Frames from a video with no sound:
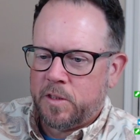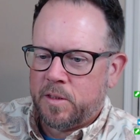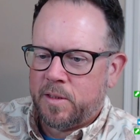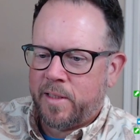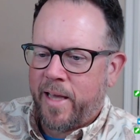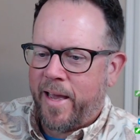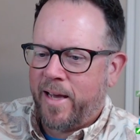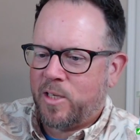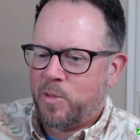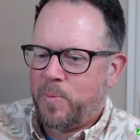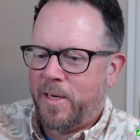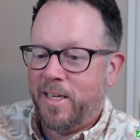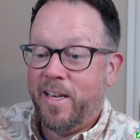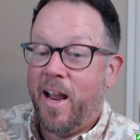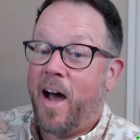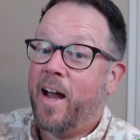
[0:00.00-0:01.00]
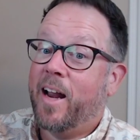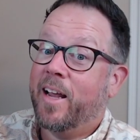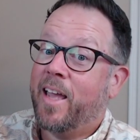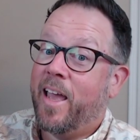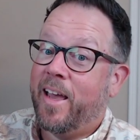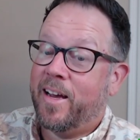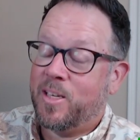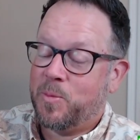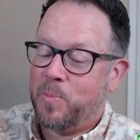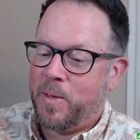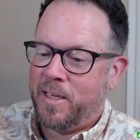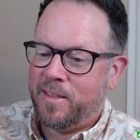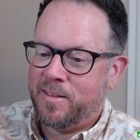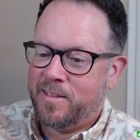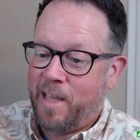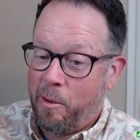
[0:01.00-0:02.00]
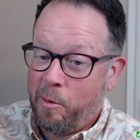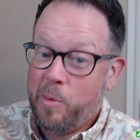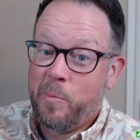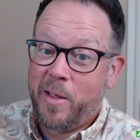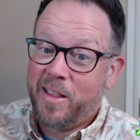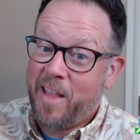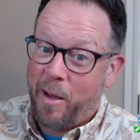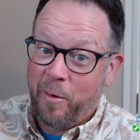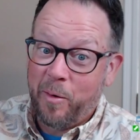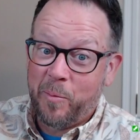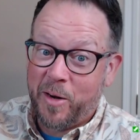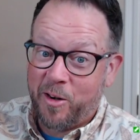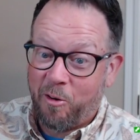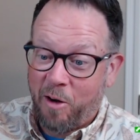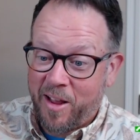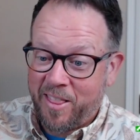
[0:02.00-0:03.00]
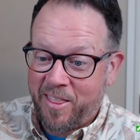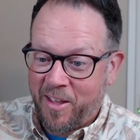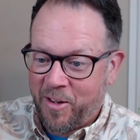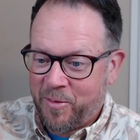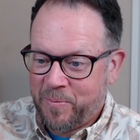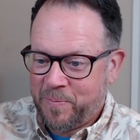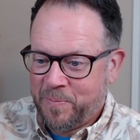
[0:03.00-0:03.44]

Chaos pin, not a chaos pin. That would have been that would have been great though.